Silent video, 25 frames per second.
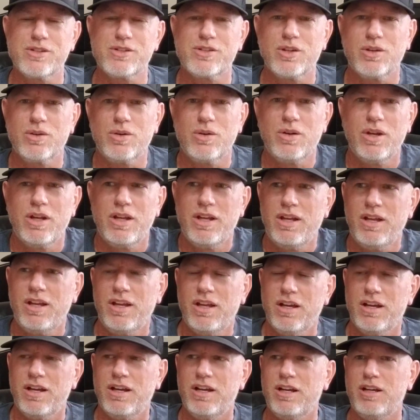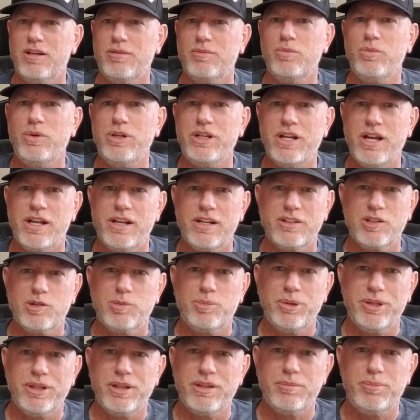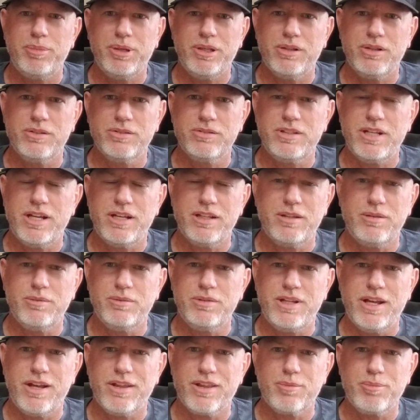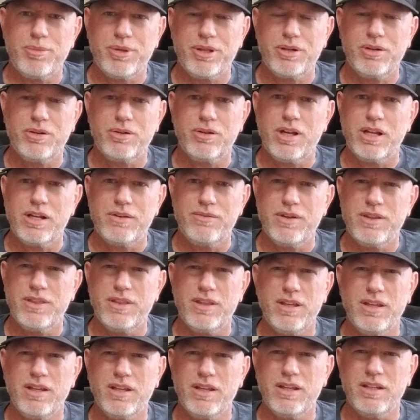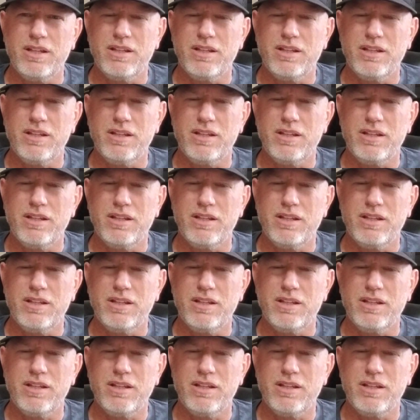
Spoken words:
So we kind of split the bills down the middle, kind of a thing.